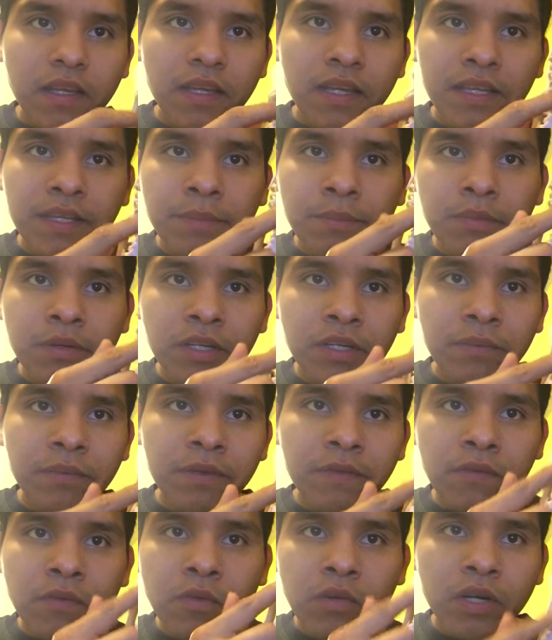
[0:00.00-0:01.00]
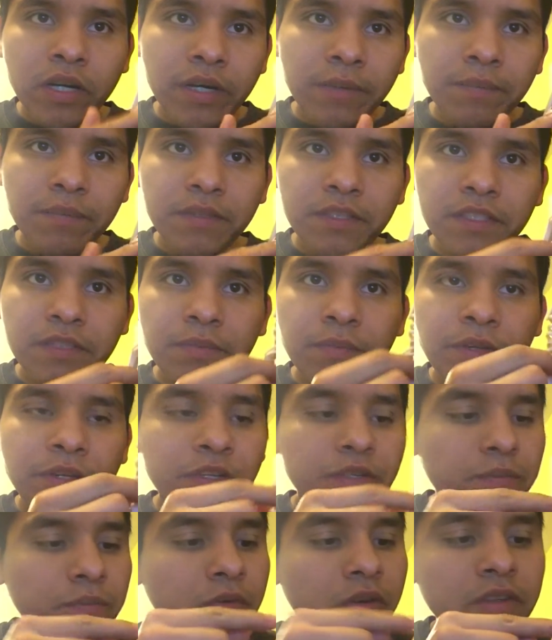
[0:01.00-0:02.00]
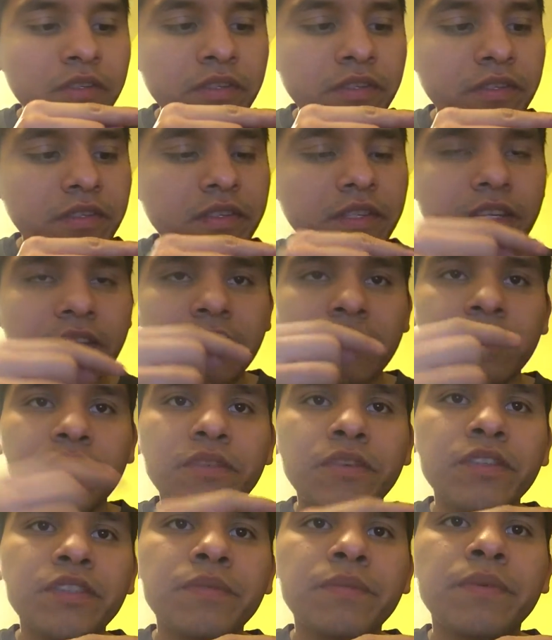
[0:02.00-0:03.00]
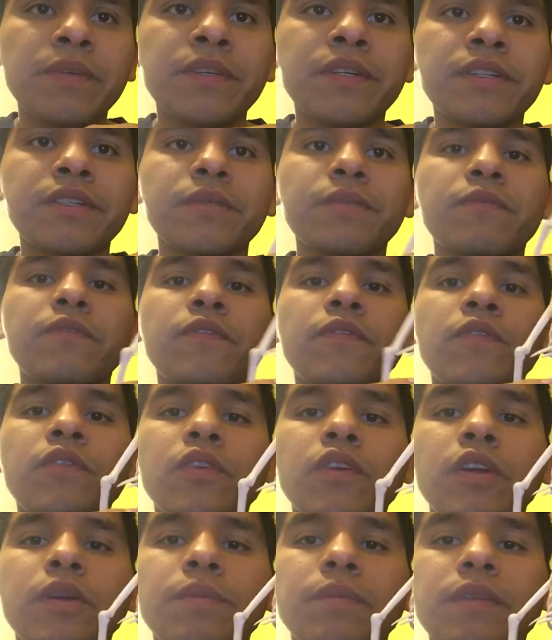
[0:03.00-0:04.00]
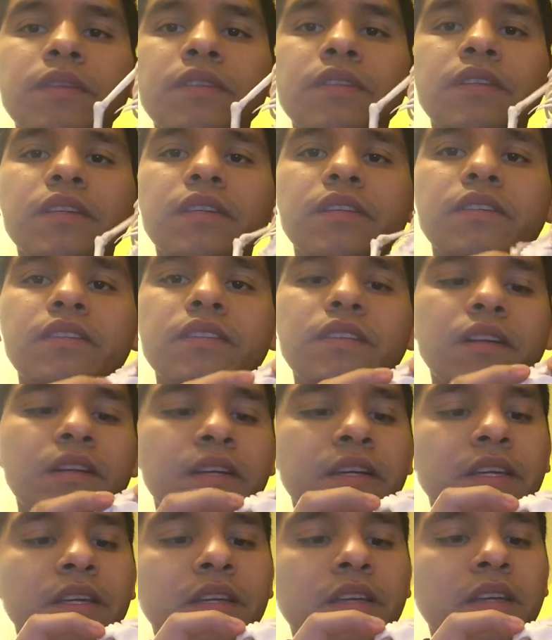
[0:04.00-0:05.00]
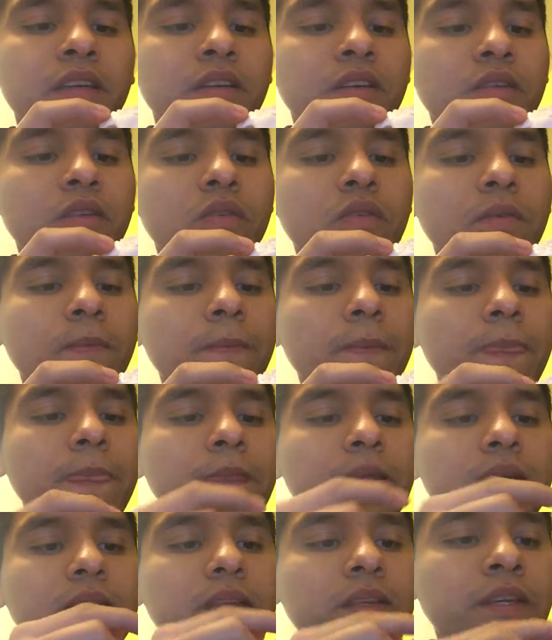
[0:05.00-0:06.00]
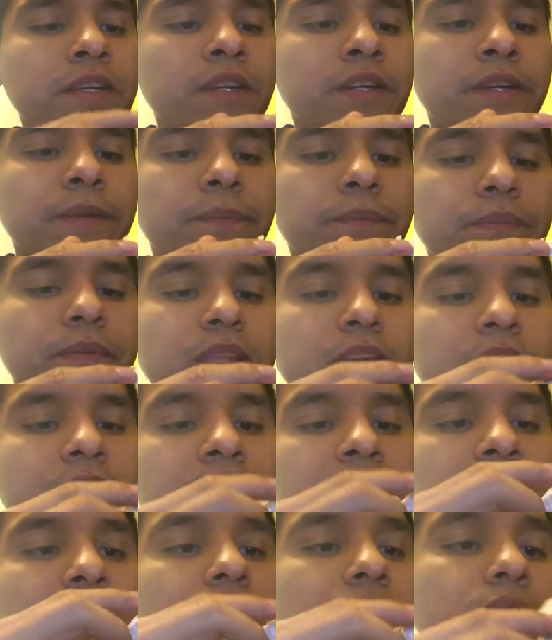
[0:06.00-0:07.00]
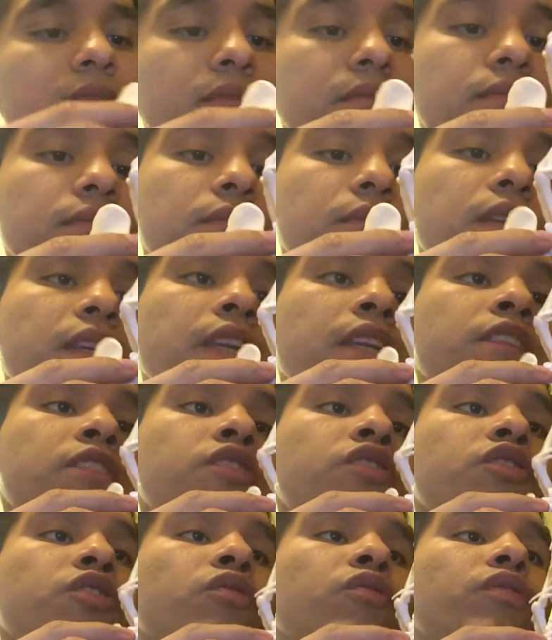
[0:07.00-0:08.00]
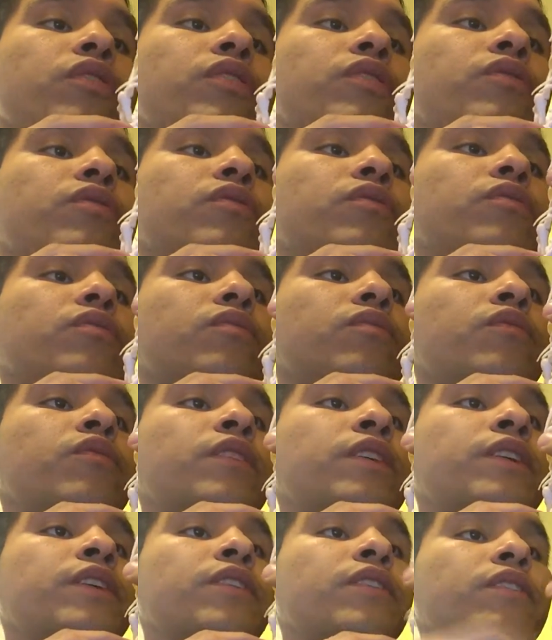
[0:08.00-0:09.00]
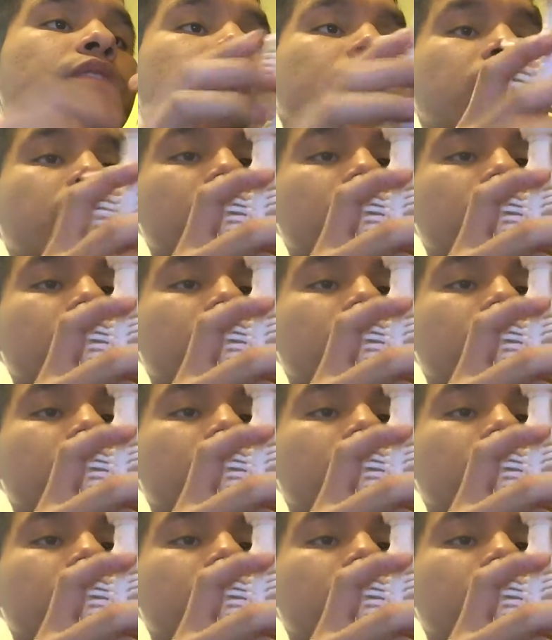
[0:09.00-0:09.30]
and the vertebrae forearm, spinous process, and the transverse forearm is inside here. I can't show you really good.